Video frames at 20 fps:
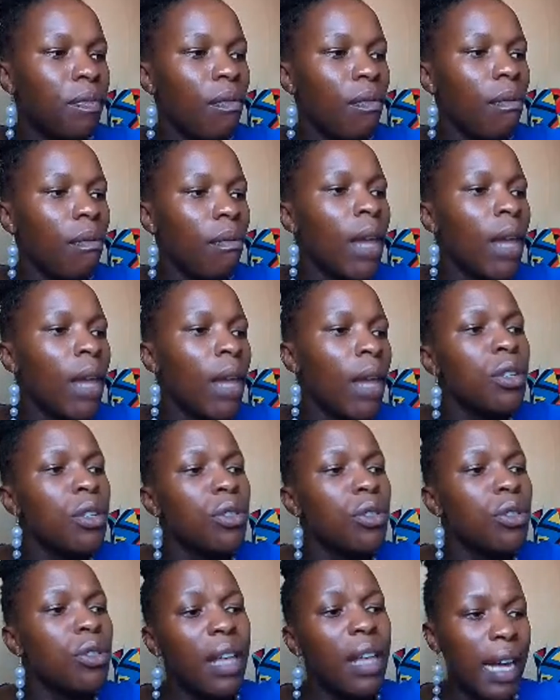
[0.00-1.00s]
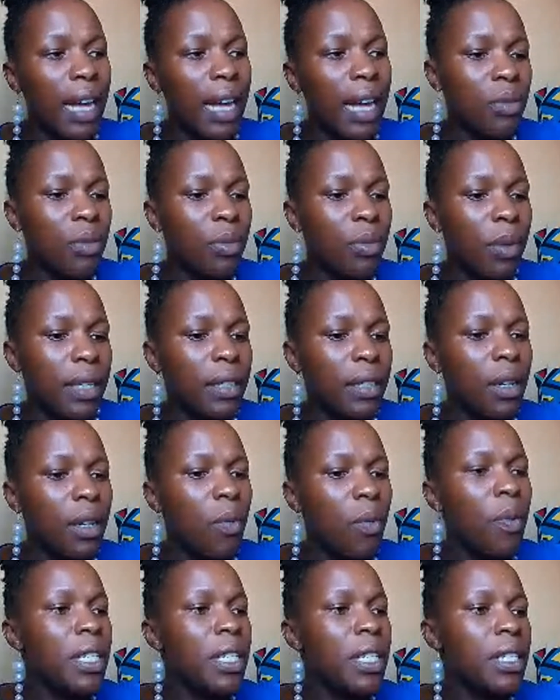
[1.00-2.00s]
the last one, which
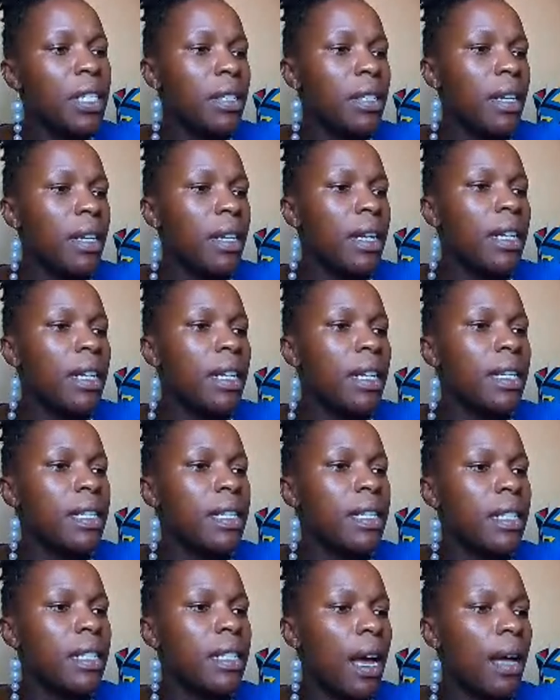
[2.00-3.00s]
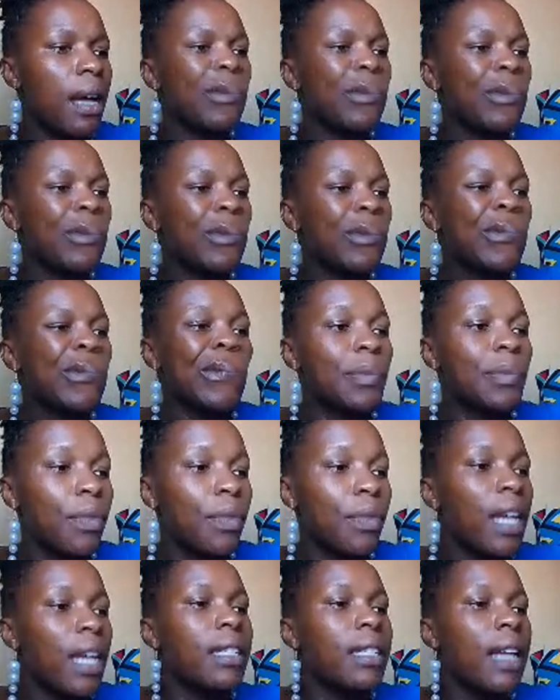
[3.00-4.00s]
is it's
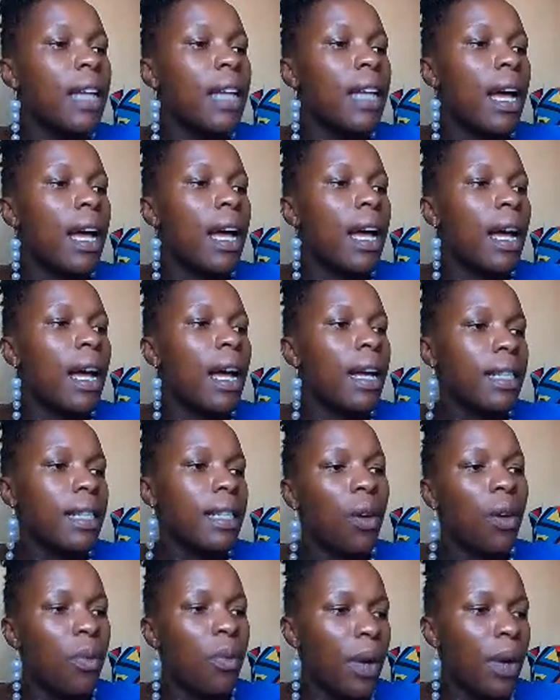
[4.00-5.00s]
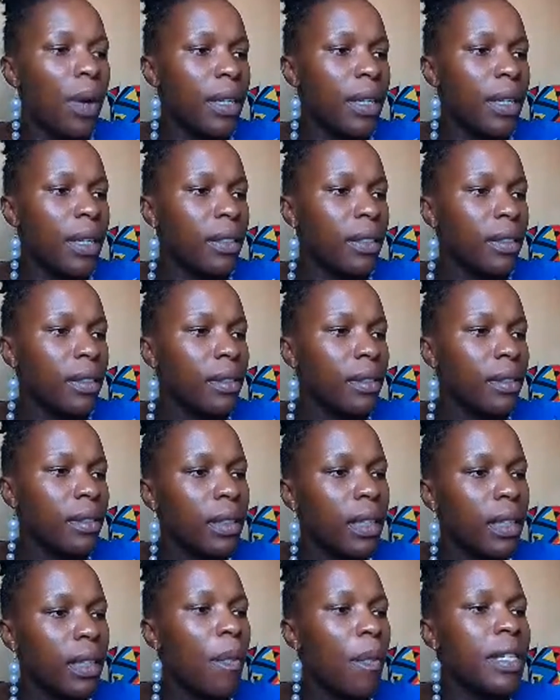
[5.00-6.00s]
a long one, which
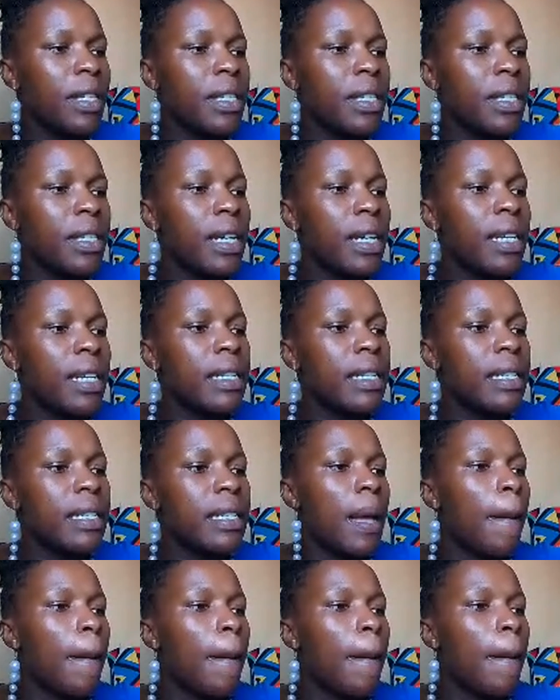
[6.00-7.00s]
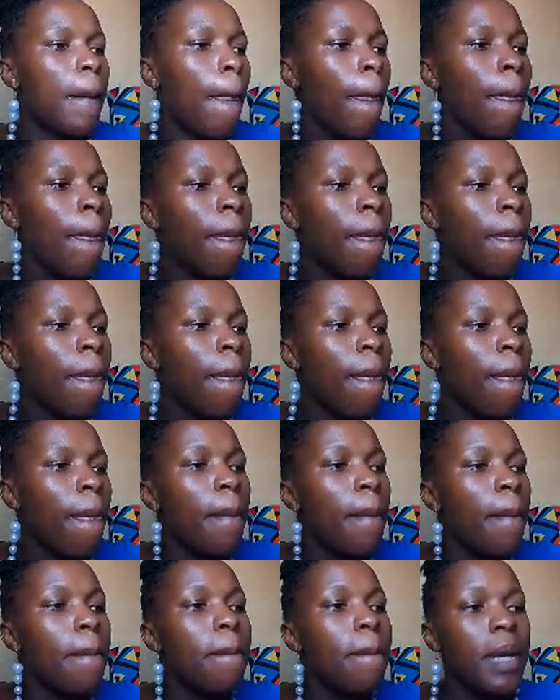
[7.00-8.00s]
is
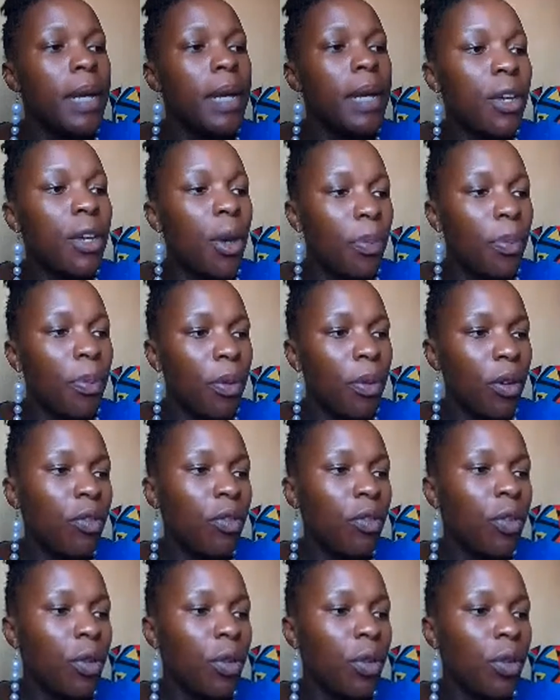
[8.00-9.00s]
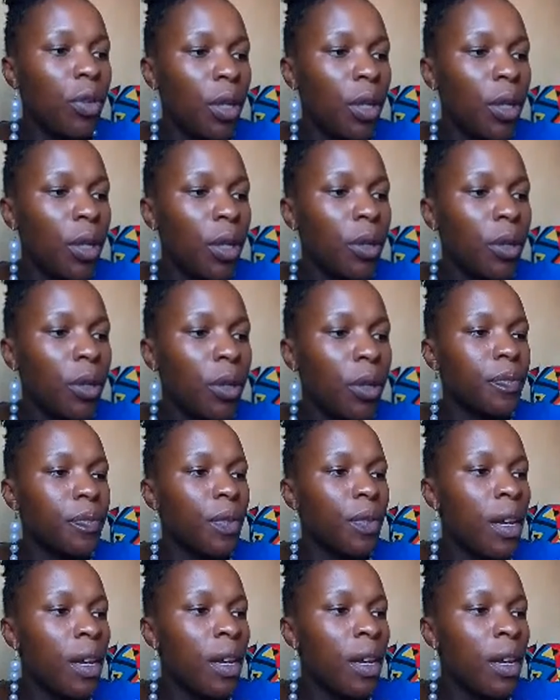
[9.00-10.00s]
building your portfolio. So
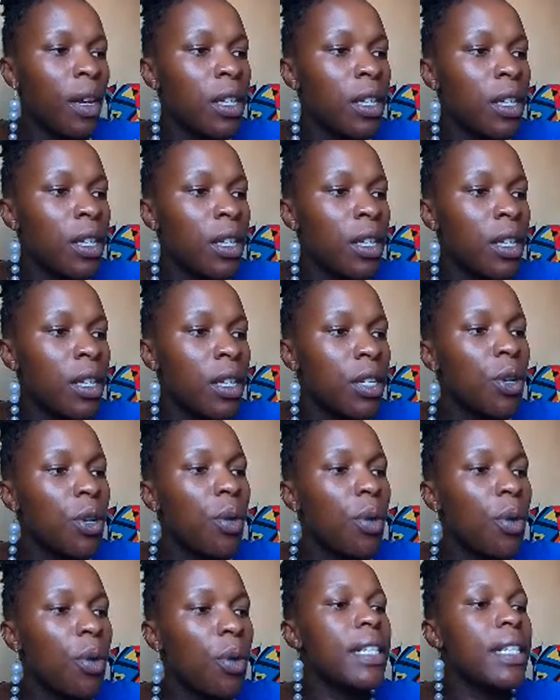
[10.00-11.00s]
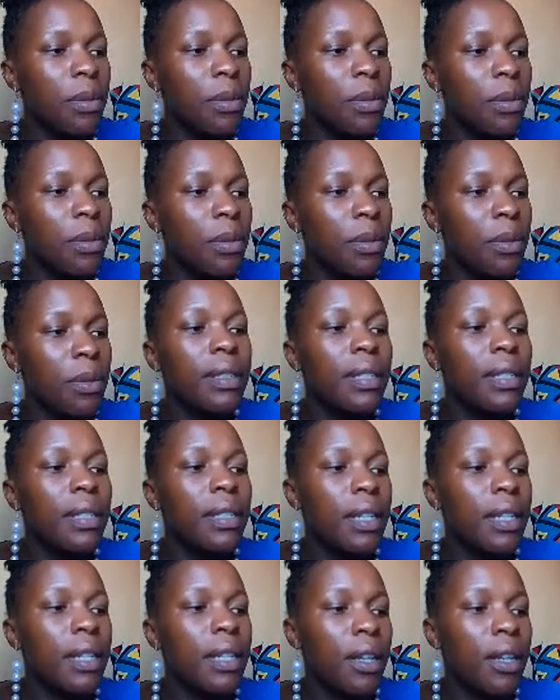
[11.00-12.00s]
when it comes to building your
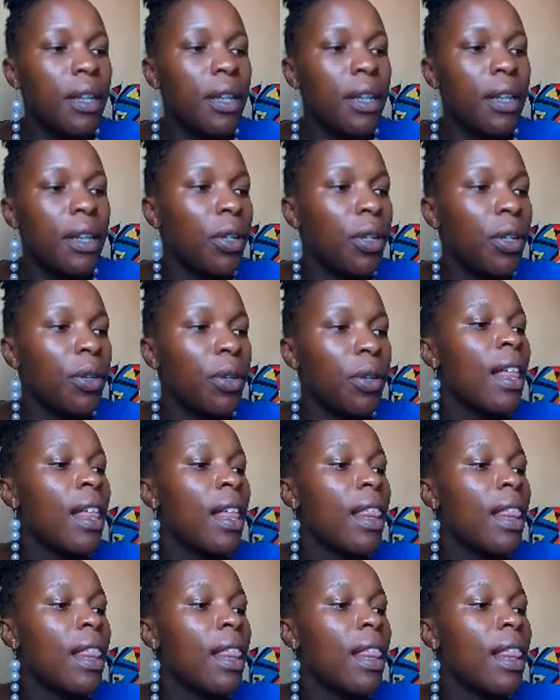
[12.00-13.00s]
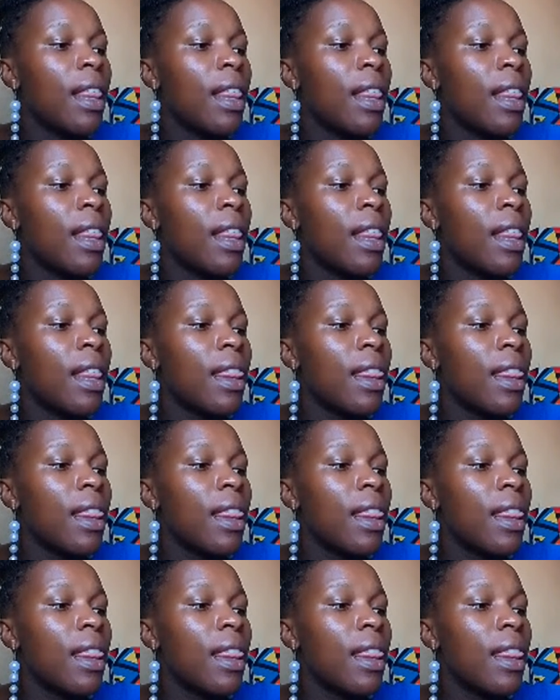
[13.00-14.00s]
portfolio, this is where you need to be
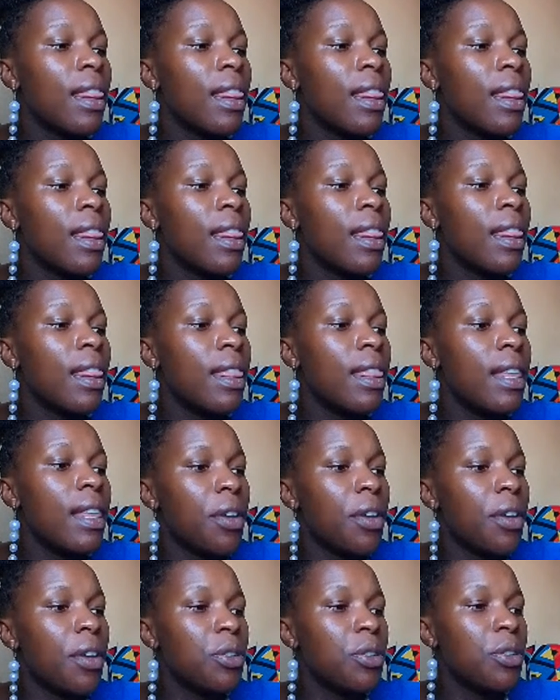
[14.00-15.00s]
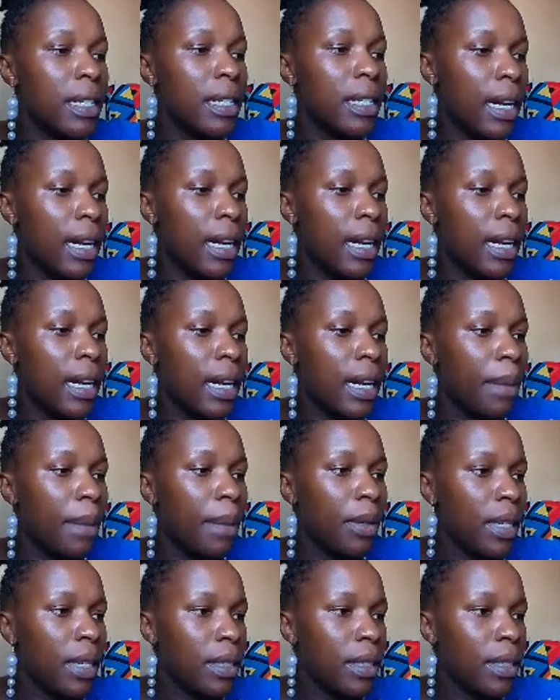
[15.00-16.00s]
able to understand a couple of things.